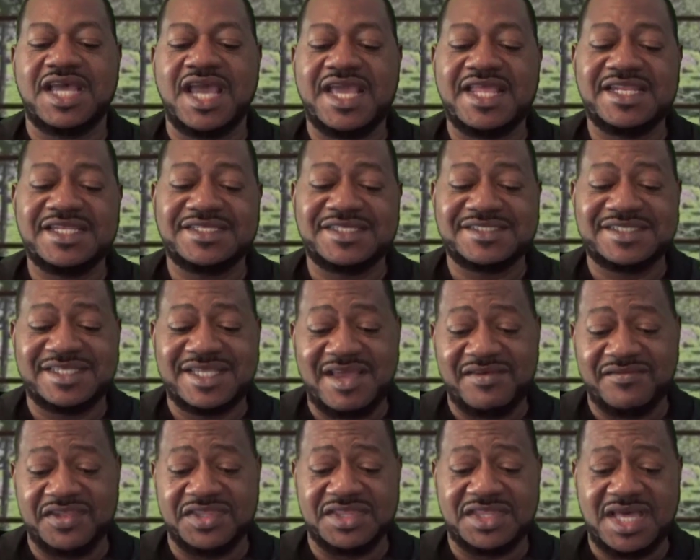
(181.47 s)

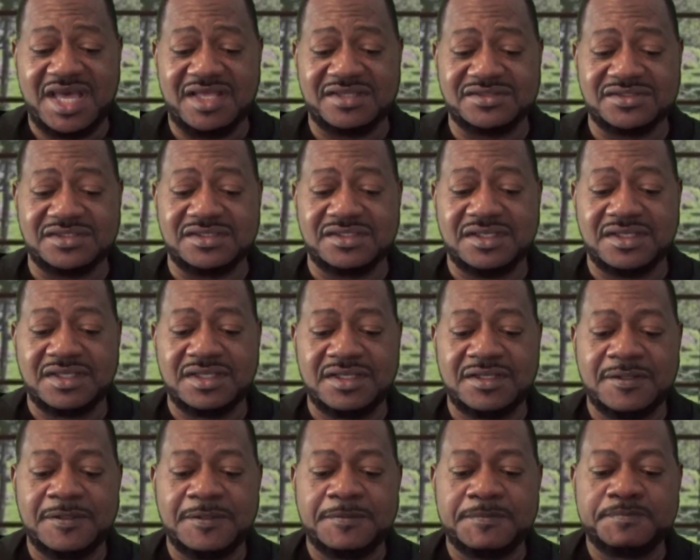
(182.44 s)
eighty-seven thousand.
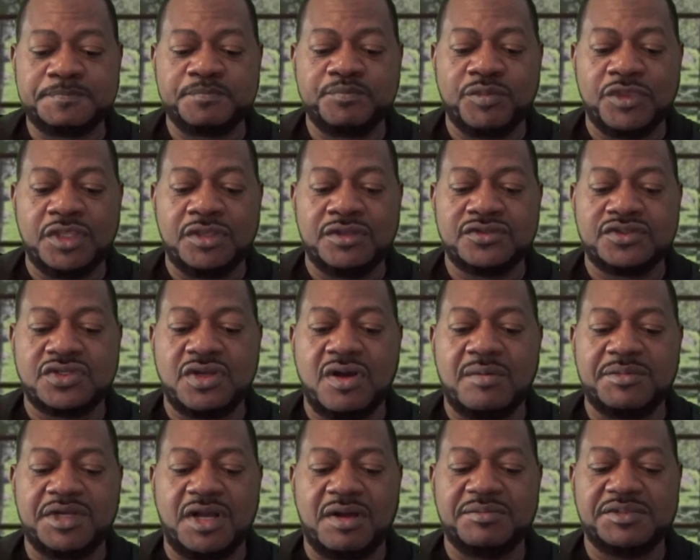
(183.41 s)
So
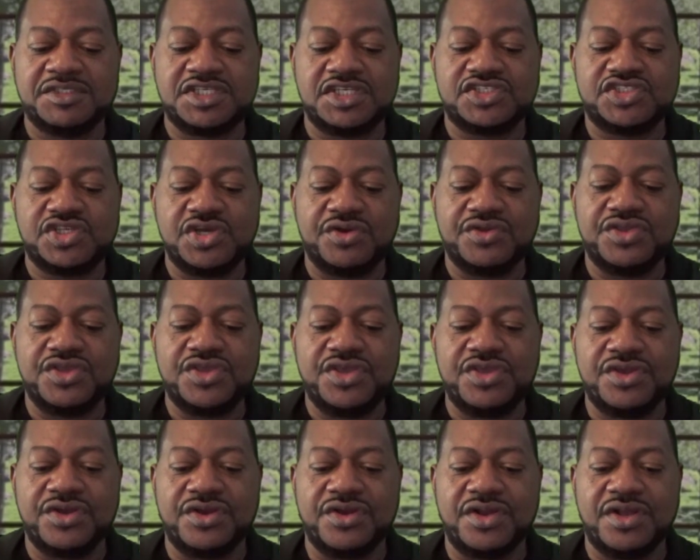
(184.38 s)
I'm, I'm gonna just show you
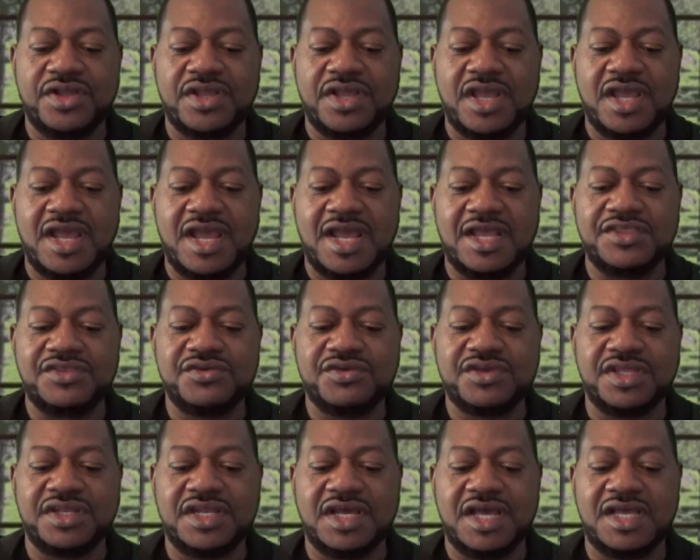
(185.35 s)
here how you
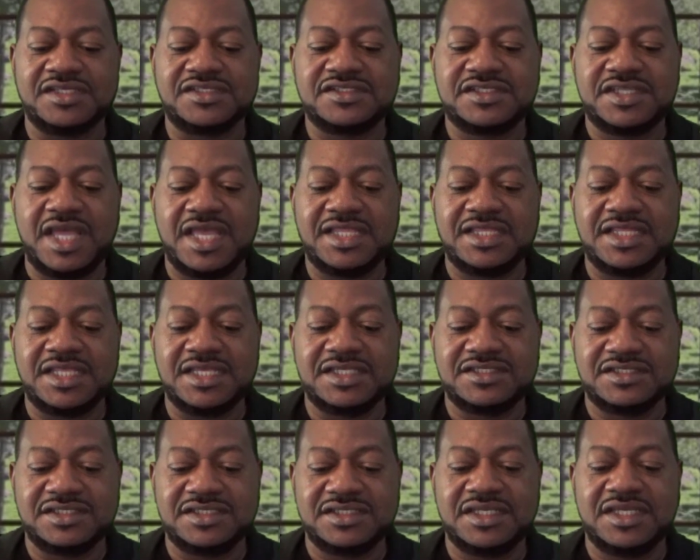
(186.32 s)
can unstake
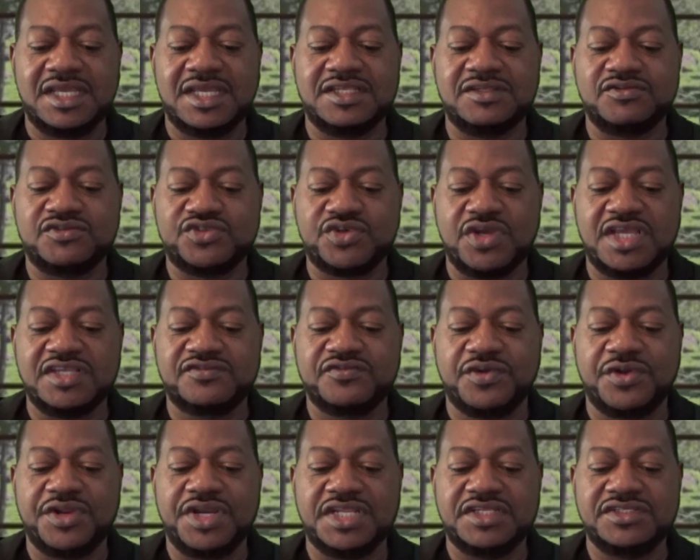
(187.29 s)
this and
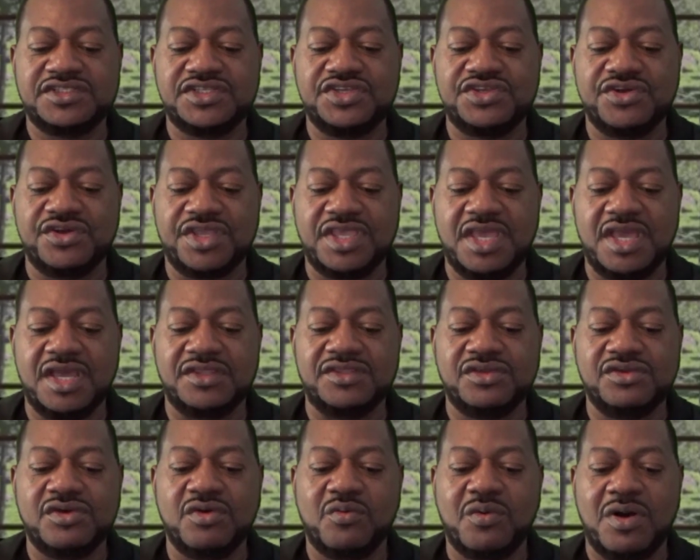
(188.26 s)
transfer it into your account.
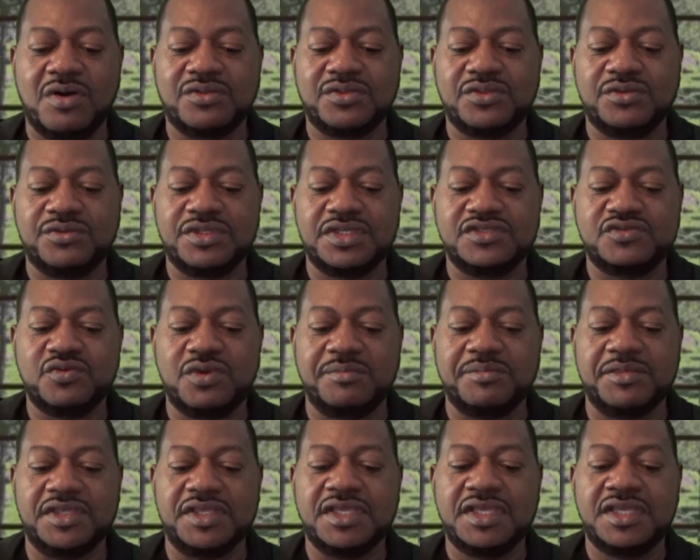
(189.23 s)
You can walk through this with
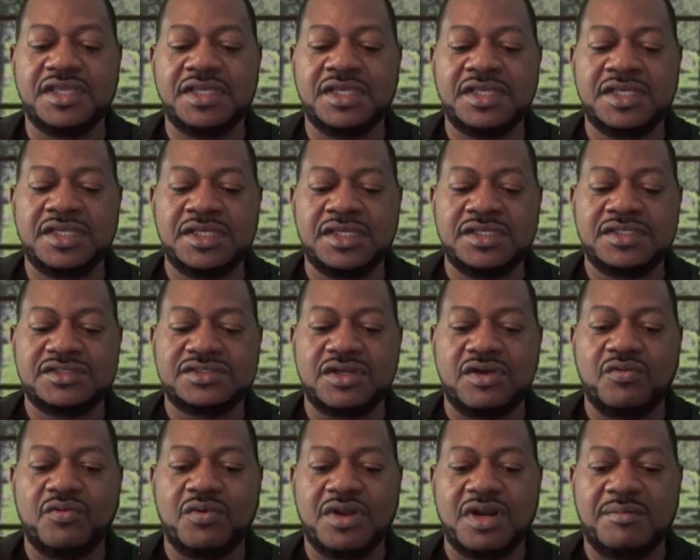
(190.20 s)
me.
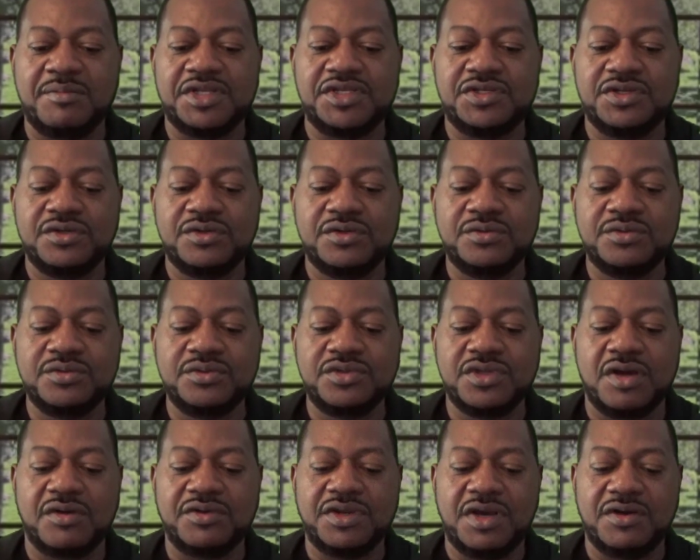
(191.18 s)
So what I'm gonna do, you're
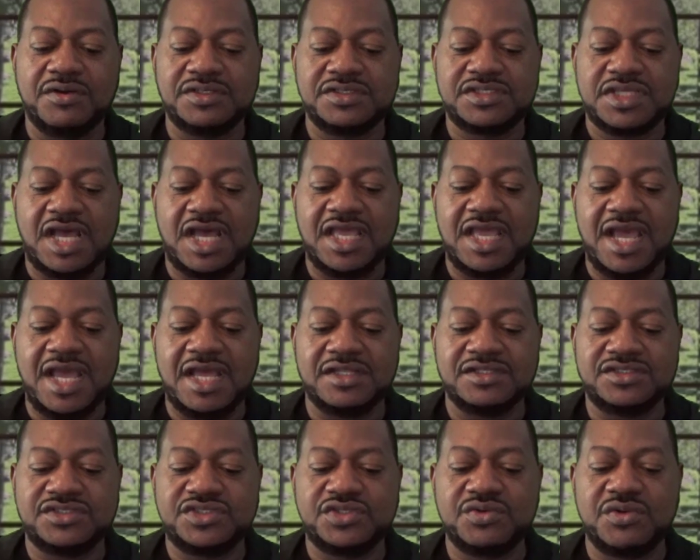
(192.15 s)
gonna notice I
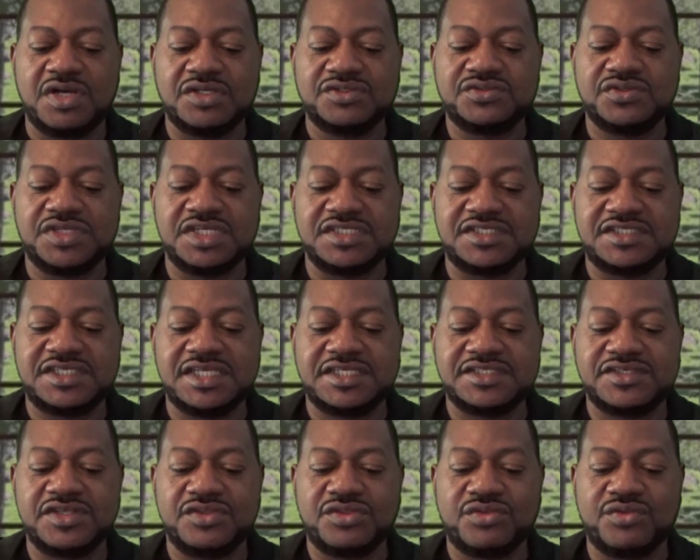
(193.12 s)
got two hundred and
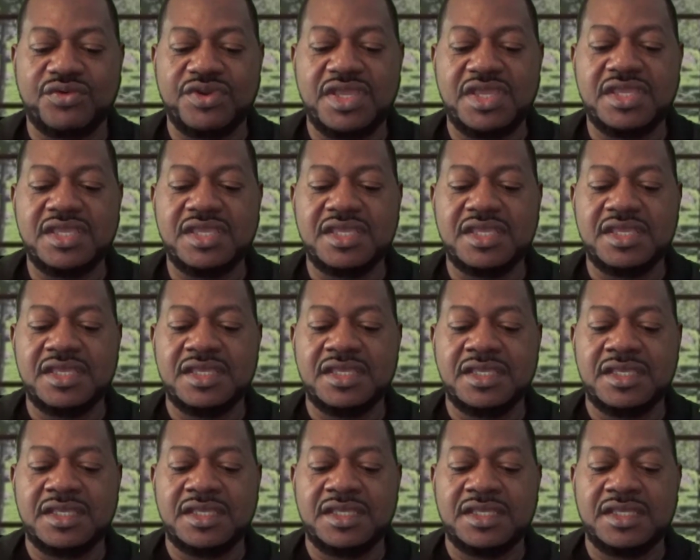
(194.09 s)
sixty-three
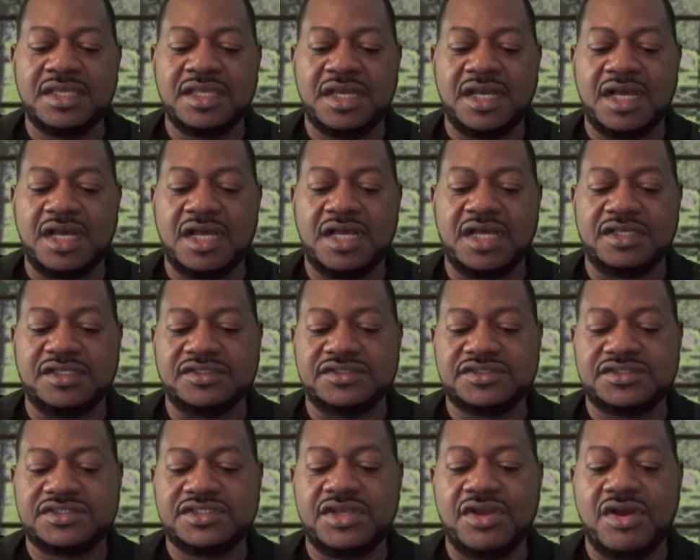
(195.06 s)
uh,
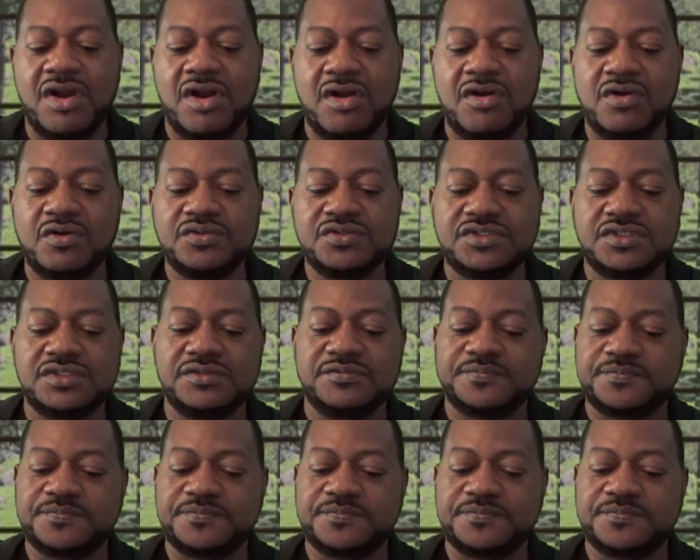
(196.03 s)
C R Os,